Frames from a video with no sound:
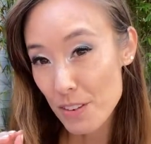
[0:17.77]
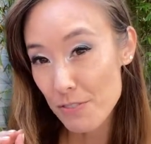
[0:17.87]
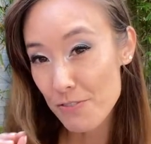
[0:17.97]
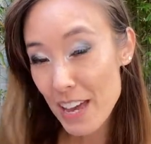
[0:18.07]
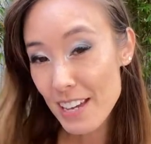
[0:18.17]

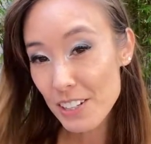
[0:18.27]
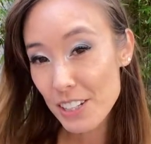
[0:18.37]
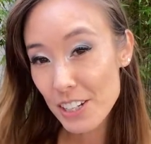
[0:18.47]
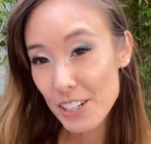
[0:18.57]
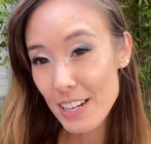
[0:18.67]

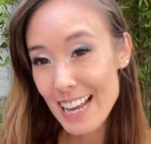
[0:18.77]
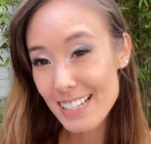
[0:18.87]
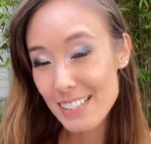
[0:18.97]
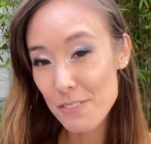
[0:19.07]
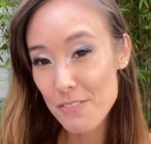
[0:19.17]
failure
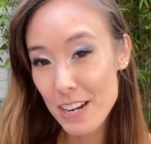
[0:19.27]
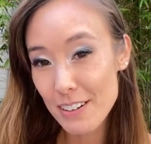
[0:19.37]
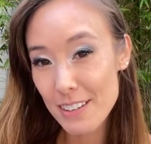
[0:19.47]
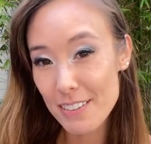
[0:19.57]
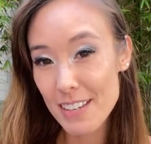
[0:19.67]
is the
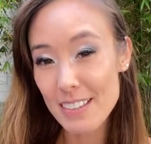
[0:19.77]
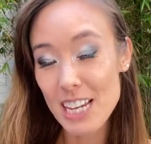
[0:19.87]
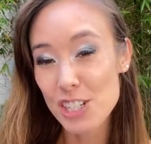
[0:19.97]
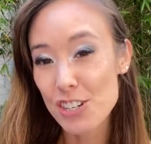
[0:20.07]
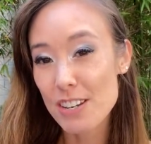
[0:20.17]
very thing
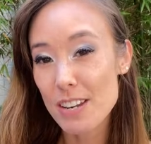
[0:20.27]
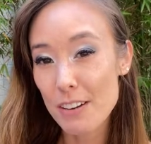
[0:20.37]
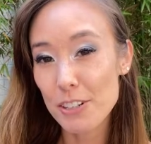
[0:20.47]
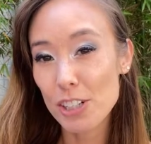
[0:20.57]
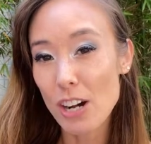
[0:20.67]
that should
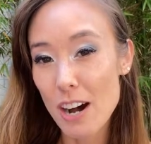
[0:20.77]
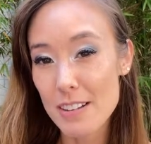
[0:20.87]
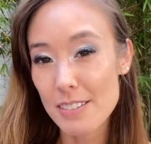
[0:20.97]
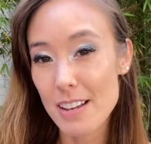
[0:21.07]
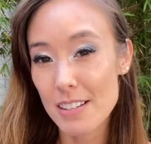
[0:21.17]
never
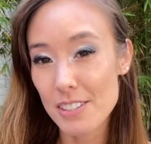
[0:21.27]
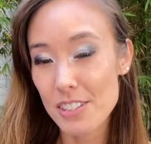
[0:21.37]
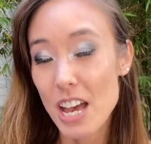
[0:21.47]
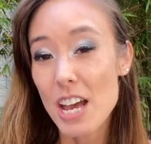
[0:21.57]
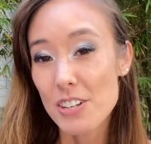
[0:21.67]
cause us
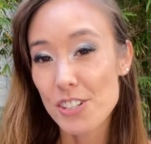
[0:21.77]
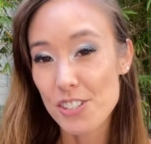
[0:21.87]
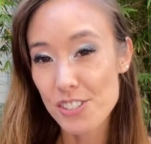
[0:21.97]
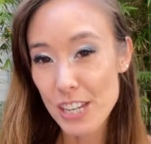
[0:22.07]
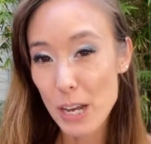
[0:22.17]
to
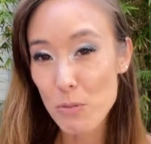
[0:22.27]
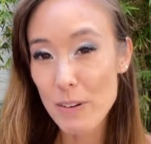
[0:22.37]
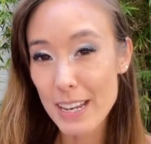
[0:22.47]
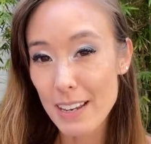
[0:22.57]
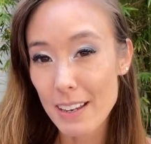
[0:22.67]
stay
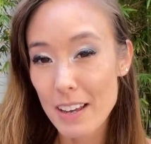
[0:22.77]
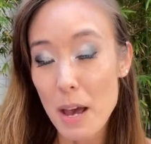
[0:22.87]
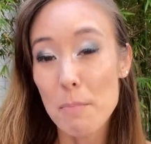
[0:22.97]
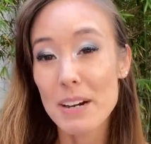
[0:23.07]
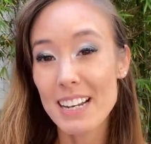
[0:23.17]
weak,
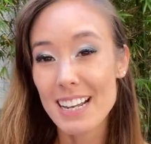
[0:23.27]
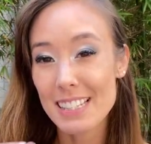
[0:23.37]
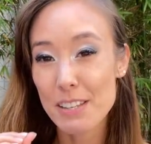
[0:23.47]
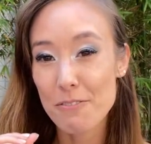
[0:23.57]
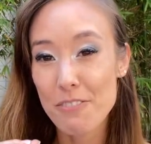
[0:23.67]
but
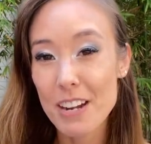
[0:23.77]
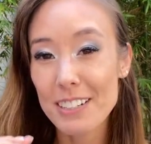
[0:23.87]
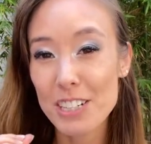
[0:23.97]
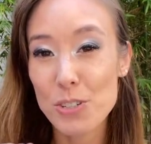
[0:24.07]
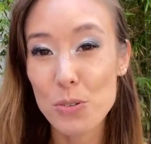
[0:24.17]
it's a
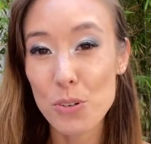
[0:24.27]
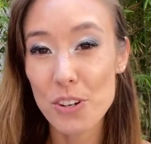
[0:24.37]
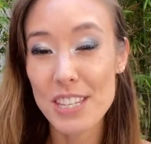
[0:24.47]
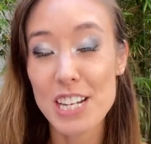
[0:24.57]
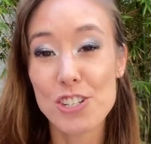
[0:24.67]
very
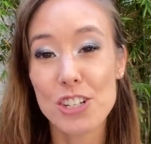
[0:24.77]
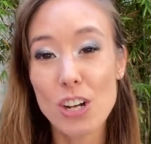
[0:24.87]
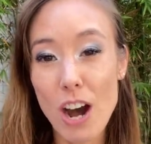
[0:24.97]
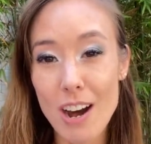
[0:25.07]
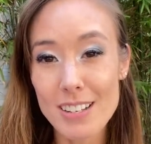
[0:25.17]
tool that should
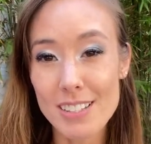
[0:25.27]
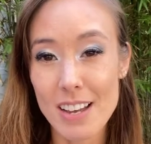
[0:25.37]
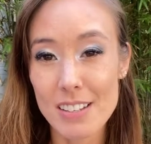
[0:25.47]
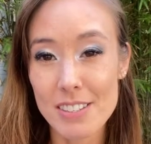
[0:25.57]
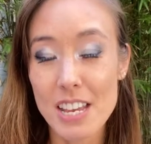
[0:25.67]
cause
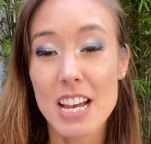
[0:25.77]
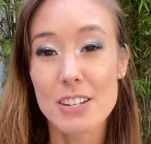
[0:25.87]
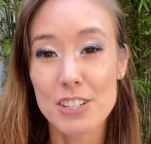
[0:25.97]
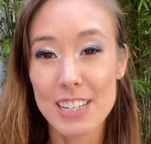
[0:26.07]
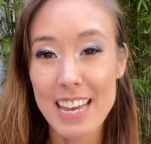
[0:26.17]
us
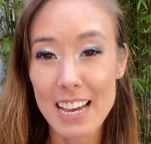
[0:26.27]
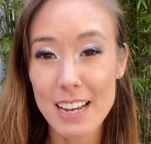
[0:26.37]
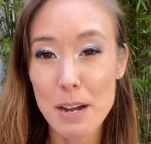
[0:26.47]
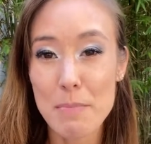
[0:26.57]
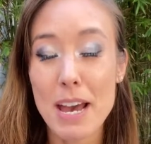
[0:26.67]
to get
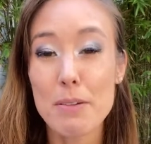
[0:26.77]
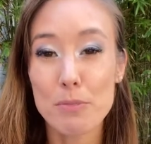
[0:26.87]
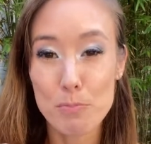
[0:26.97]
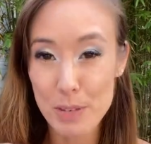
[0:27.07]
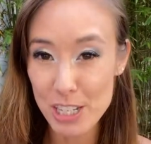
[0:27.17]
up
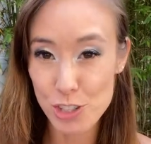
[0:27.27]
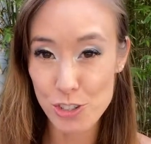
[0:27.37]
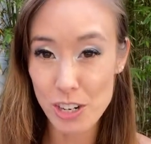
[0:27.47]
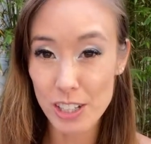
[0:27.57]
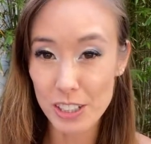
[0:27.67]
and be
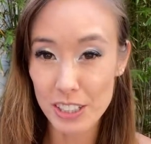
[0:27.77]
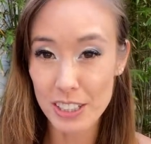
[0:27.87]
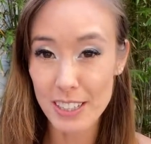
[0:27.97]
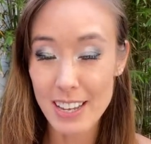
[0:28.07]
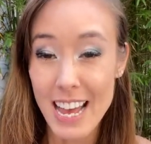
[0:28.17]
stronger.
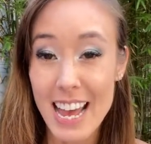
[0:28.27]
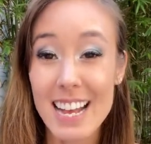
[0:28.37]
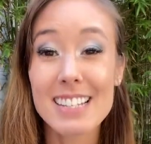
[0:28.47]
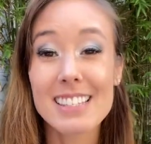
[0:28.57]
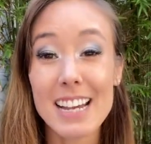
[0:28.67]

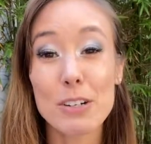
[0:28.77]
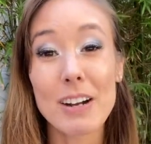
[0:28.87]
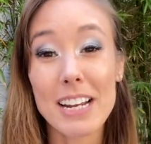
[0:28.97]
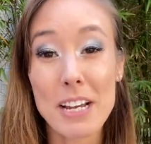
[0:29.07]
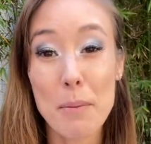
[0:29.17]
It's like
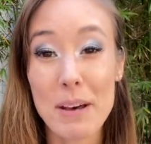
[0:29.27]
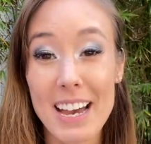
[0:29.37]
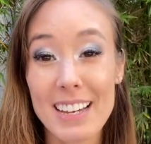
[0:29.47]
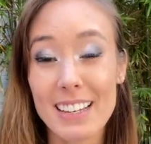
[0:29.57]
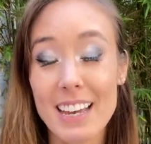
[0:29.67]
riding a bike.